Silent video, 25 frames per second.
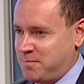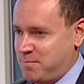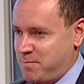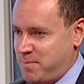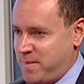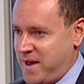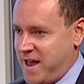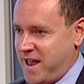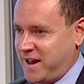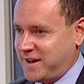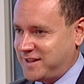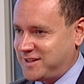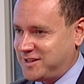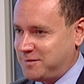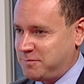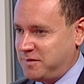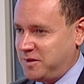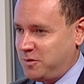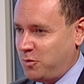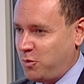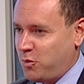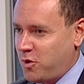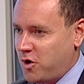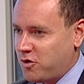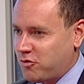and banks, I
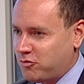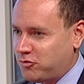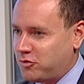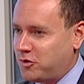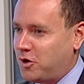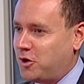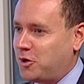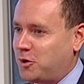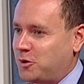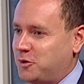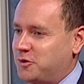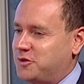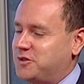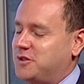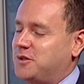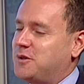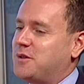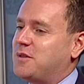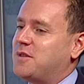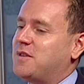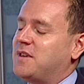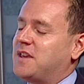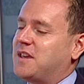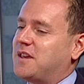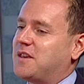mean, what role do
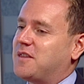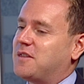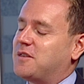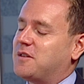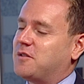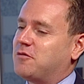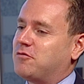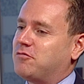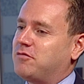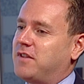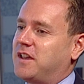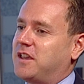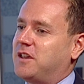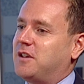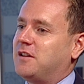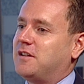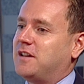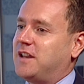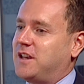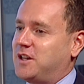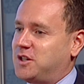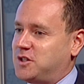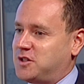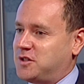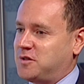you think that
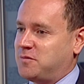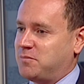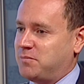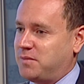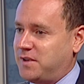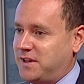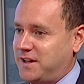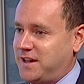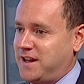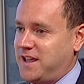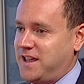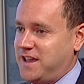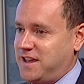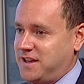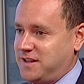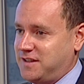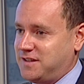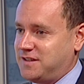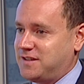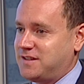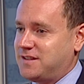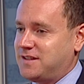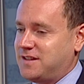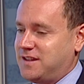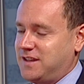regulation
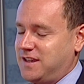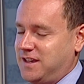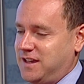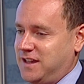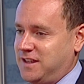plays